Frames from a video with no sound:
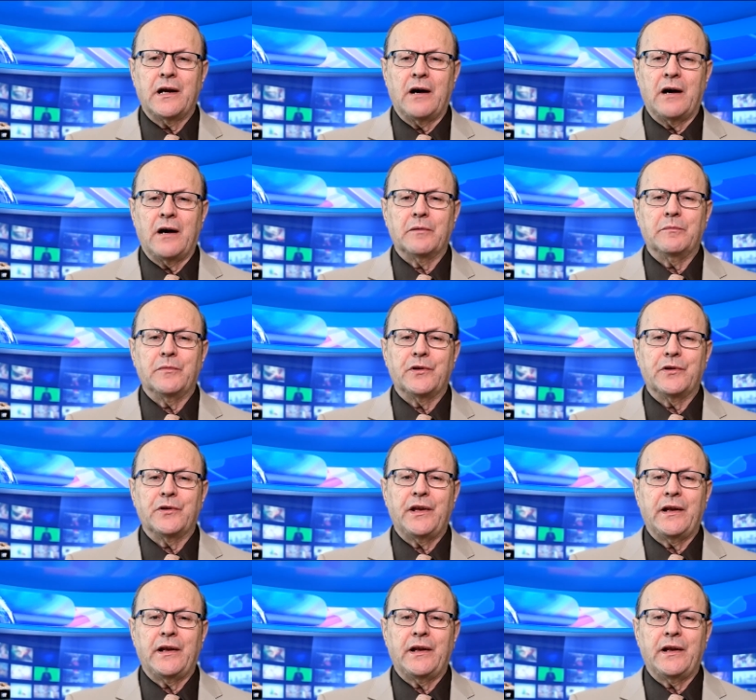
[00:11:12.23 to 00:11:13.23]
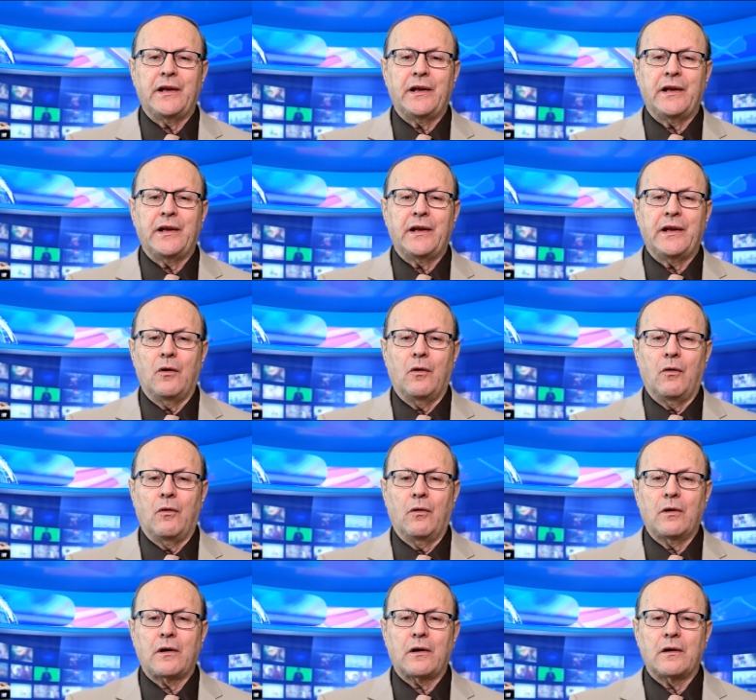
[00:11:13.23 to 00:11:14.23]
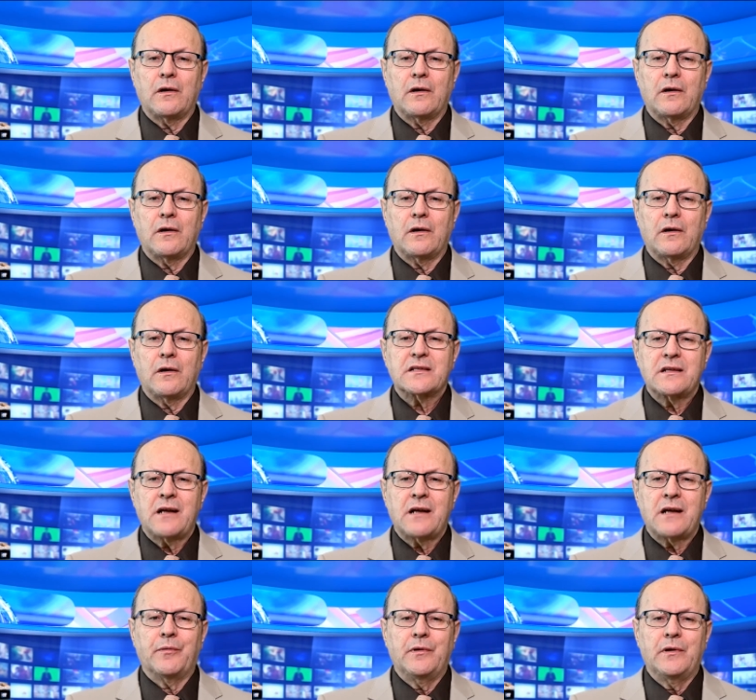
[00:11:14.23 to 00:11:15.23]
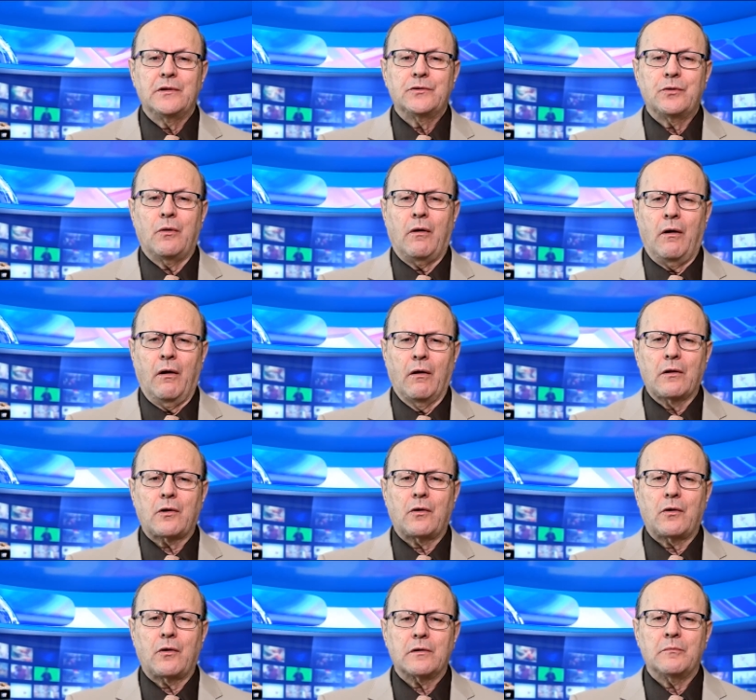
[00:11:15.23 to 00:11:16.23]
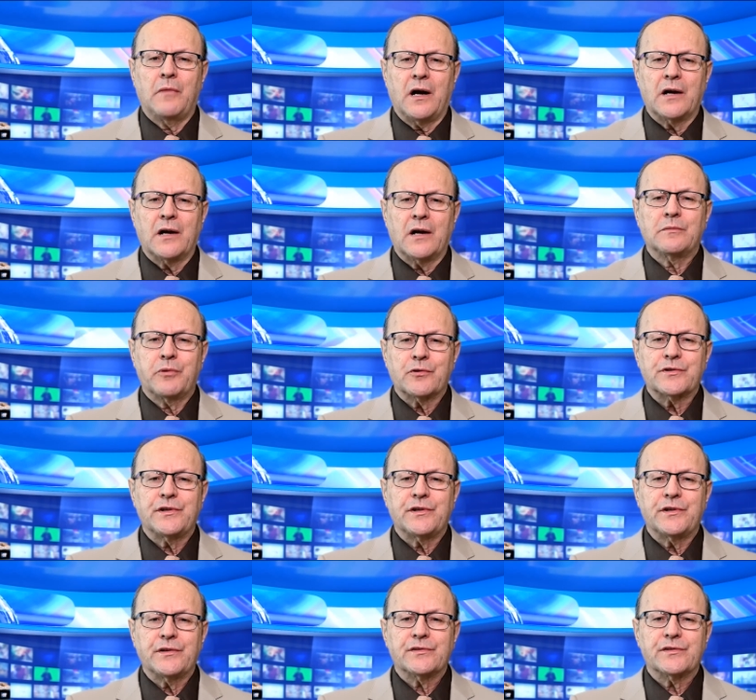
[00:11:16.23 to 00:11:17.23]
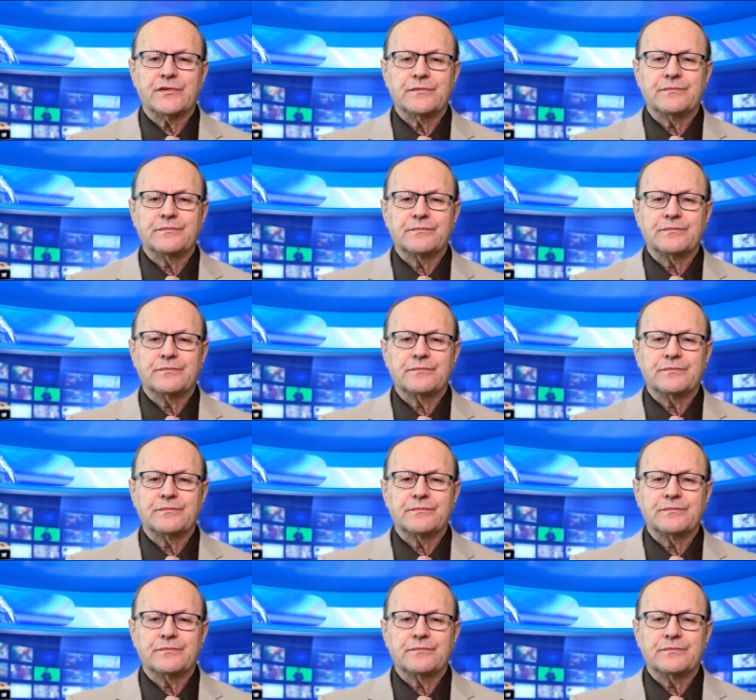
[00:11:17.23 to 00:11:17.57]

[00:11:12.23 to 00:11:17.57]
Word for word: government in Ankara ordered a stop to all court-martial proceedings.